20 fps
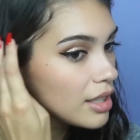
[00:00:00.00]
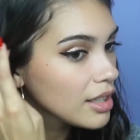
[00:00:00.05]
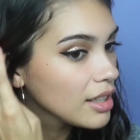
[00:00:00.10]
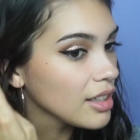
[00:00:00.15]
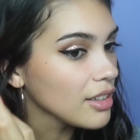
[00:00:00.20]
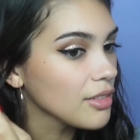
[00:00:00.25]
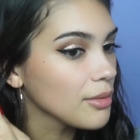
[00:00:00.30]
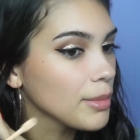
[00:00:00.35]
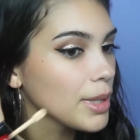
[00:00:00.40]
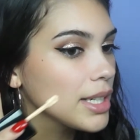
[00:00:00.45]

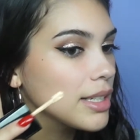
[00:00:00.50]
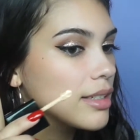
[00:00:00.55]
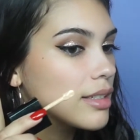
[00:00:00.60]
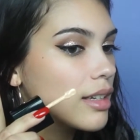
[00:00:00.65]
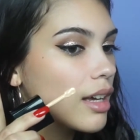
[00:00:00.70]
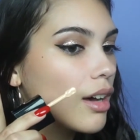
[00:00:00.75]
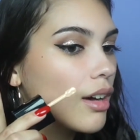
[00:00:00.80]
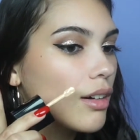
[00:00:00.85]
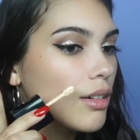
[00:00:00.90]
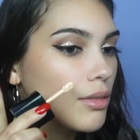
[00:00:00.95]
give
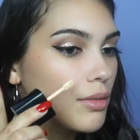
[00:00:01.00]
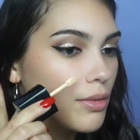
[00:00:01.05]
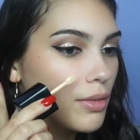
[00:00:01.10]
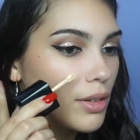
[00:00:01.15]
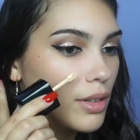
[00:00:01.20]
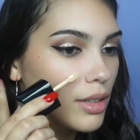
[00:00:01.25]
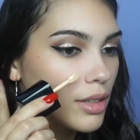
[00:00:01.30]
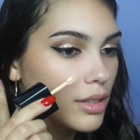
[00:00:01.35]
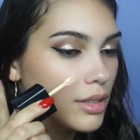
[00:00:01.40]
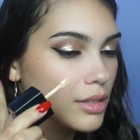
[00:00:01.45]
myself,
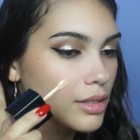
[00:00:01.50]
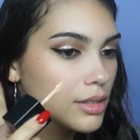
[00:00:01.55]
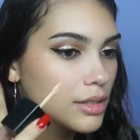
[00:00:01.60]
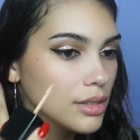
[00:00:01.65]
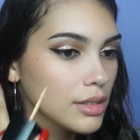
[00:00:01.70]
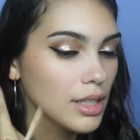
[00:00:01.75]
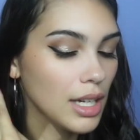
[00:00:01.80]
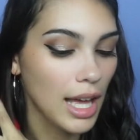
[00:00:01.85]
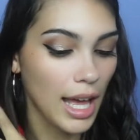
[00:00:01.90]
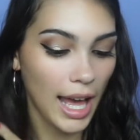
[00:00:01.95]

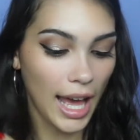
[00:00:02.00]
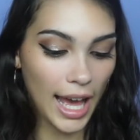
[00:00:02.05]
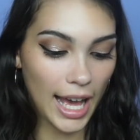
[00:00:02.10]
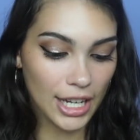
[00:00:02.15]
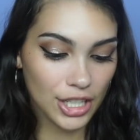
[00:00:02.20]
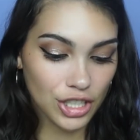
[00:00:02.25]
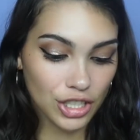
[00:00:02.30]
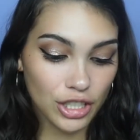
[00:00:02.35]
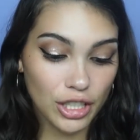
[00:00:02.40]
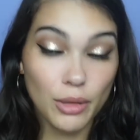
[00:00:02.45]

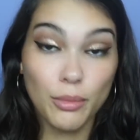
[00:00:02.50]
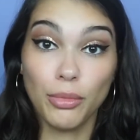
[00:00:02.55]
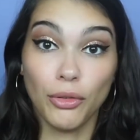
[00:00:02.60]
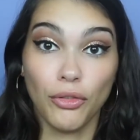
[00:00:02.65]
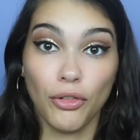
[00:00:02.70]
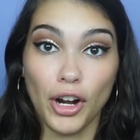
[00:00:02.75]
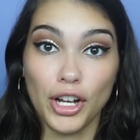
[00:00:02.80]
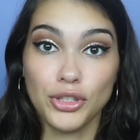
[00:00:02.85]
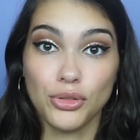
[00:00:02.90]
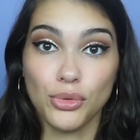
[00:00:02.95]
actually
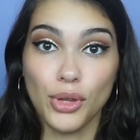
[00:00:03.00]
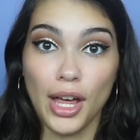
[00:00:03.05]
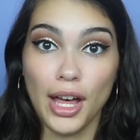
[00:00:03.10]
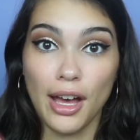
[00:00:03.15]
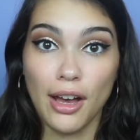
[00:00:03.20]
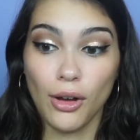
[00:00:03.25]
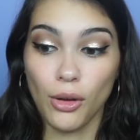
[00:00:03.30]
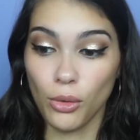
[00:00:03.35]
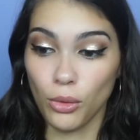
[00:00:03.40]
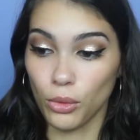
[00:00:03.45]
before I do
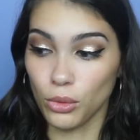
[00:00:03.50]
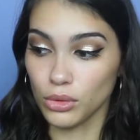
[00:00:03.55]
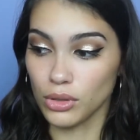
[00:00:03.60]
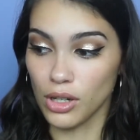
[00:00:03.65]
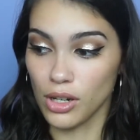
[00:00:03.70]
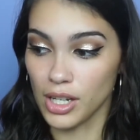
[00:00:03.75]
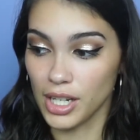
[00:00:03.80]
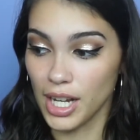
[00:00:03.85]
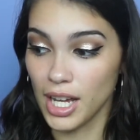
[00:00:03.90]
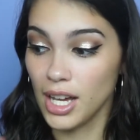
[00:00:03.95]
that, hold
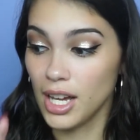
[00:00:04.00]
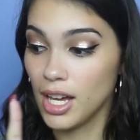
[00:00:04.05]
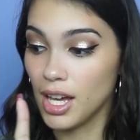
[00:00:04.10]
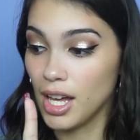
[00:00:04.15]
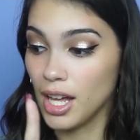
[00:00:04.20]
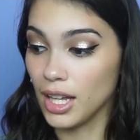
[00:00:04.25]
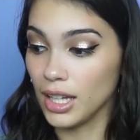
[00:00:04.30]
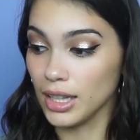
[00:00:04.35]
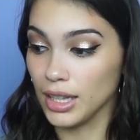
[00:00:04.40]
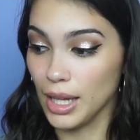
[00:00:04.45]
on,
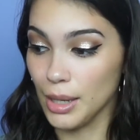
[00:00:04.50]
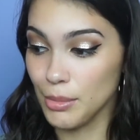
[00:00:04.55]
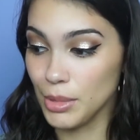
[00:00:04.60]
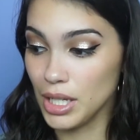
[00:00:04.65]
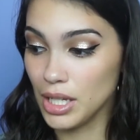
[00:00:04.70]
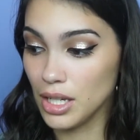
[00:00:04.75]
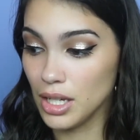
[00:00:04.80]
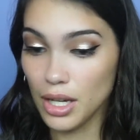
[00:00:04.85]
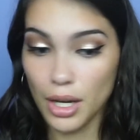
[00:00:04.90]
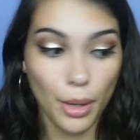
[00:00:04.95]
let
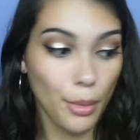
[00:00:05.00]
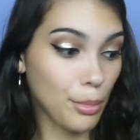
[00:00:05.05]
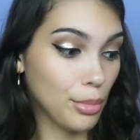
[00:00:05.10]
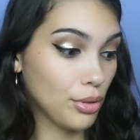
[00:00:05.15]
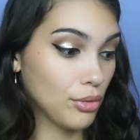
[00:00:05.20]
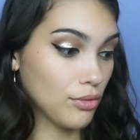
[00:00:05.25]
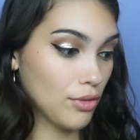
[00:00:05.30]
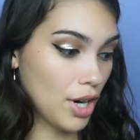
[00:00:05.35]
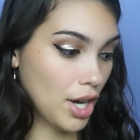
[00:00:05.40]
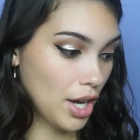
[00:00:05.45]
me
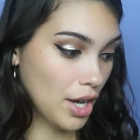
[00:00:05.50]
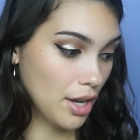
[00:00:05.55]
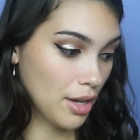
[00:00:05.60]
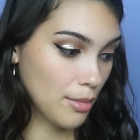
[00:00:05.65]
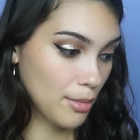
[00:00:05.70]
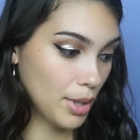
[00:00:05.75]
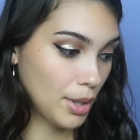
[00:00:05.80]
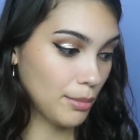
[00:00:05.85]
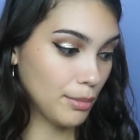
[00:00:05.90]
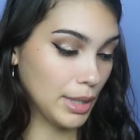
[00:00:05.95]

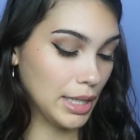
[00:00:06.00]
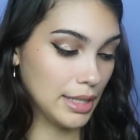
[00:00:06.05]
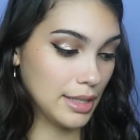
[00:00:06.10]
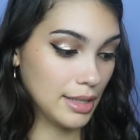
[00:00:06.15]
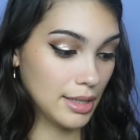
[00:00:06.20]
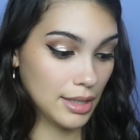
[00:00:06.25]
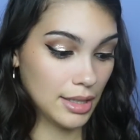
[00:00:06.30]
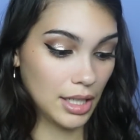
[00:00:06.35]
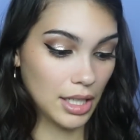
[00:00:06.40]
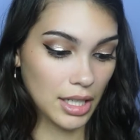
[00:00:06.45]
prime my
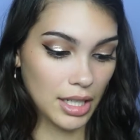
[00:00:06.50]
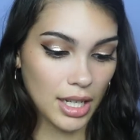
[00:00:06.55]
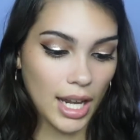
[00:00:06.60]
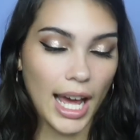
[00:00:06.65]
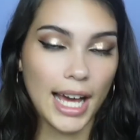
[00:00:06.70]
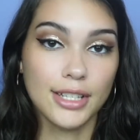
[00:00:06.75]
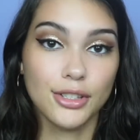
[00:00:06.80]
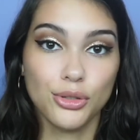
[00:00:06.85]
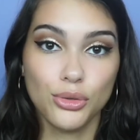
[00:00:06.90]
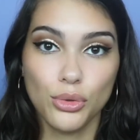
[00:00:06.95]
skin.
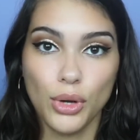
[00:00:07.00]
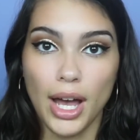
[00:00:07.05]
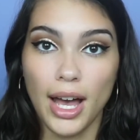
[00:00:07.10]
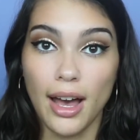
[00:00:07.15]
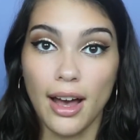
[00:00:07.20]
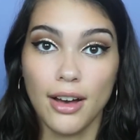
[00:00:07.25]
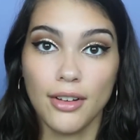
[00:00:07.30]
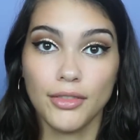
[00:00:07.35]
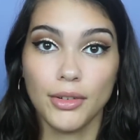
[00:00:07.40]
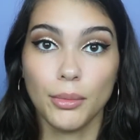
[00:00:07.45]
I do
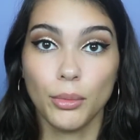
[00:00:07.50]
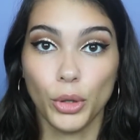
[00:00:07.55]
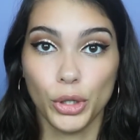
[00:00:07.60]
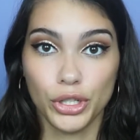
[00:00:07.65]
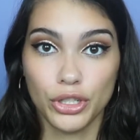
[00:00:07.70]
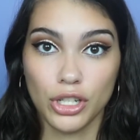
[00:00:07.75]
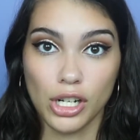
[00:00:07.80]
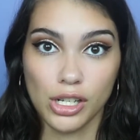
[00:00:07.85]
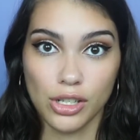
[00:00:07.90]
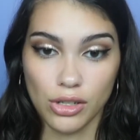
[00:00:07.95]
have
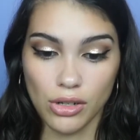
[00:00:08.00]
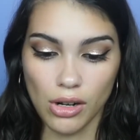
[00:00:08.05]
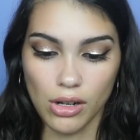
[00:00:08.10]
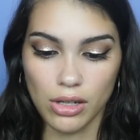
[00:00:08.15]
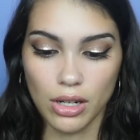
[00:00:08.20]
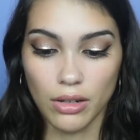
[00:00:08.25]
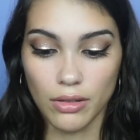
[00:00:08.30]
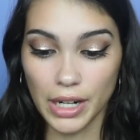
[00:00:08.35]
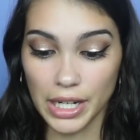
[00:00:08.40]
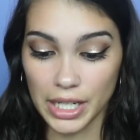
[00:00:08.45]
moisturizer
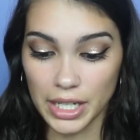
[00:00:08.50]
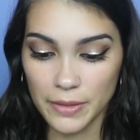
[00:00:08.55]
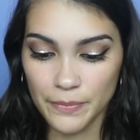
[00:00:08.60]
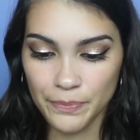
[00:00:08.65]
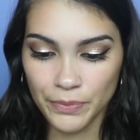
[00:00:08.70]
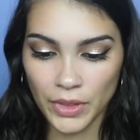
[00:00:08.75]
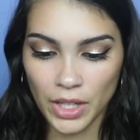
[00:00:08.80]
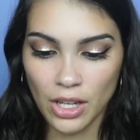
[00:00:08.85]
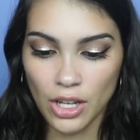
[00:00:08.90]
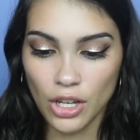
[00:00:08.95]
on already,
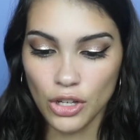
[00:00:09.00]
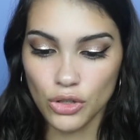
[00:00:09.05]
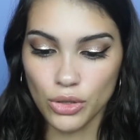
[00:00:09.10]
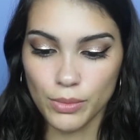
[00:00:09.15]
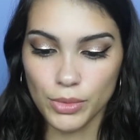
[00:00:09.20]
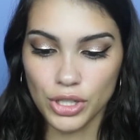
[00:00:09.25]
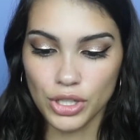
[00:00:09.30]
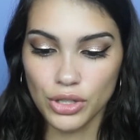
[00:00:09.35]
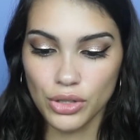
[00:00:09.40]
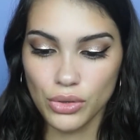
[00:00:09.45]
so
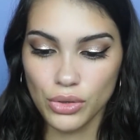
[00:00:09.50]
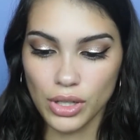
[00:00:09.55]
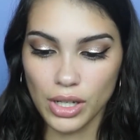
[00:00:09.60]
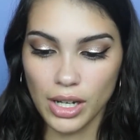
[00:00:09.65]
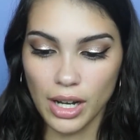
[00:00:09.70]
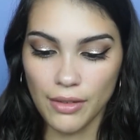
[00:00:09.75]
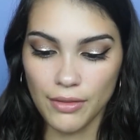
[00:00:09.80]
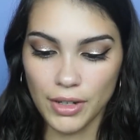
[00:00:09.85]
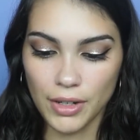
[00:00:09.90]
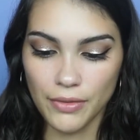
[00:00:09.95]
I'm just going to use the
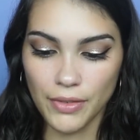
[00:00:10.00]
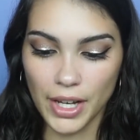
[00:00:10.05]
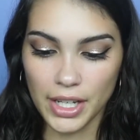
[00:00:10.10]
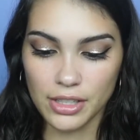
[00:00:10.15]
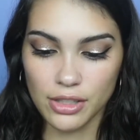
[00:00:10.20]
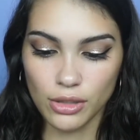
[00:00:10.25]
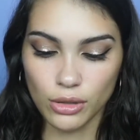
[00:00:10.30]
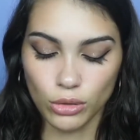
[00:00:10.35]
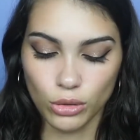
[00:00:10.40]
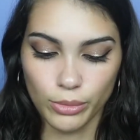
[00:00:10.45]
Cover
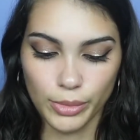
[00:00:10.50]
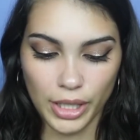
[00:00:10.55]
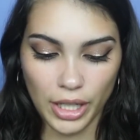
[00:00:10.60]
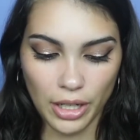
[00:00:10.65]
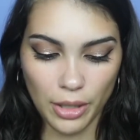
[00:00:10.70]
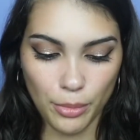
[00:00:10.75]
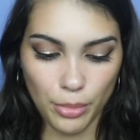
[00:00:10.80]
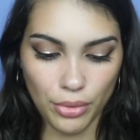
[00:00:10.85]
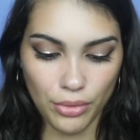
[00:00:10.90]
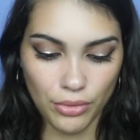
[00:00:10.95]
FX
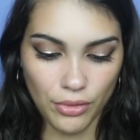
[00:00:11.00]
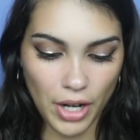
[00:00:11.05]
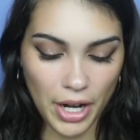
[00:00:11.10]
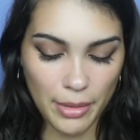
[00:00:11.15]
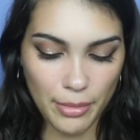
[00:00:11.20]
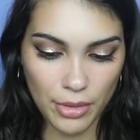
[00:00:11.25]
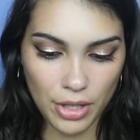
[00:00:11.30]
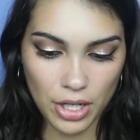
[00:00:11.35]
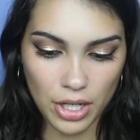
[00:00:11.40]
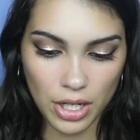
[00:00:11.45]
Illuminating
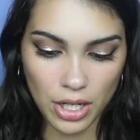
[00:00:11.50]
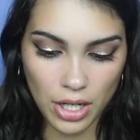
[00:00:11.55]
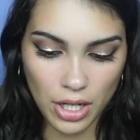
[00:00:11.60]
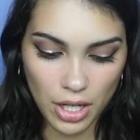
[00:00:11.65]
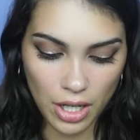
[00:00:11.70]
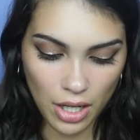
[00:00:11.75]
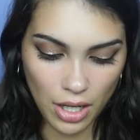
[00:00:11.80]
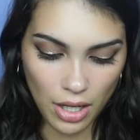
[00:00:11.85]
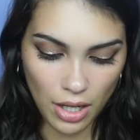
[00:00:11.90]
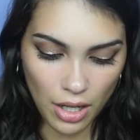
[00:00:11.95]
Primer
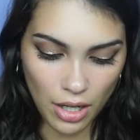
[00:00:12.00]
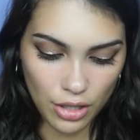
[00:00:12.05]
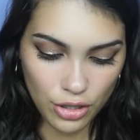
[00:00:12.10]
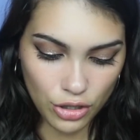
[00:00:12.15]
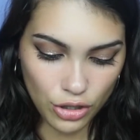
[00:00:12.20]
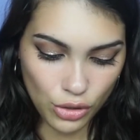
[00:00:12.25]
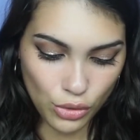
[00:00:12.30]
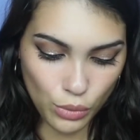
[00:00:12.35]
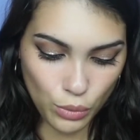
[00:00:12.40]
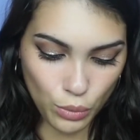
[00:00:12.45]

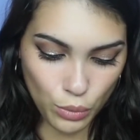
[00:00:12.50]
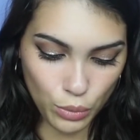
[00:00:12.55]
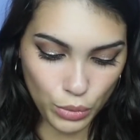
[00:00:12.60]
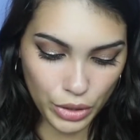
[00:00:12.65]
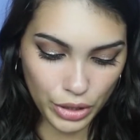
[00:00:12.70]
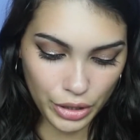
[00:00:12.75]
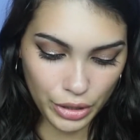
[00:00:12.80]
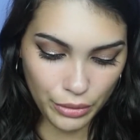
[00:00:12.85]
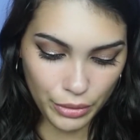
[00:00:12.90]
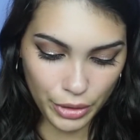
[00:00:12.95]
just
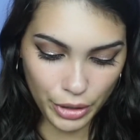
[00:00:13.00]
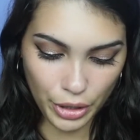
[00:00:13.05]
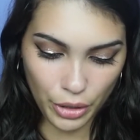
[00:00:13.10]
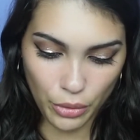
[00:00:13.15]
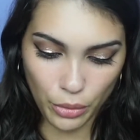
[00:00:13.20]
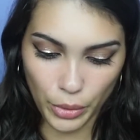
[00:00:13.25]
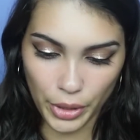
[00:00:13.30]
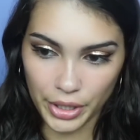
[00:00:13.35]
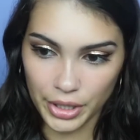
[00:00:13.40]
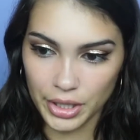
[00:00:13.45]
really
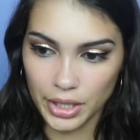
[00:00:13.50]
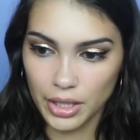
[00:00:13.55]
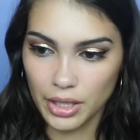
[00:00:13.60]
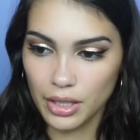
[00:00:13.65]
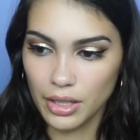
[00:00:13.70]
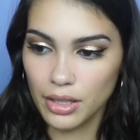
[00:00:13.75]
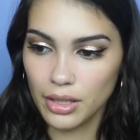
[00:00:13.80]
quick.